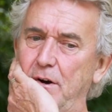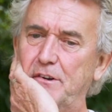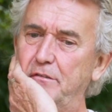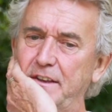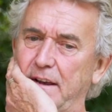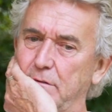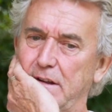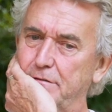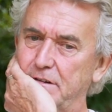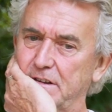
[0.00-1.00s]
I don't think I will
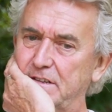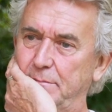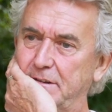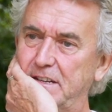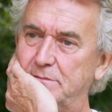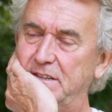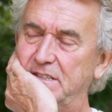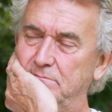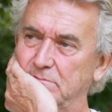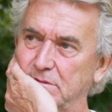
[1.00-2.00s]
ever accept a test
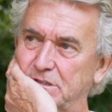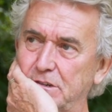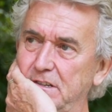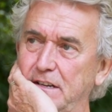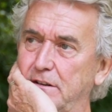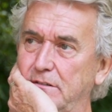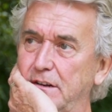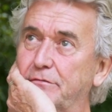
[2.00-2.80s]
piece. Certainly not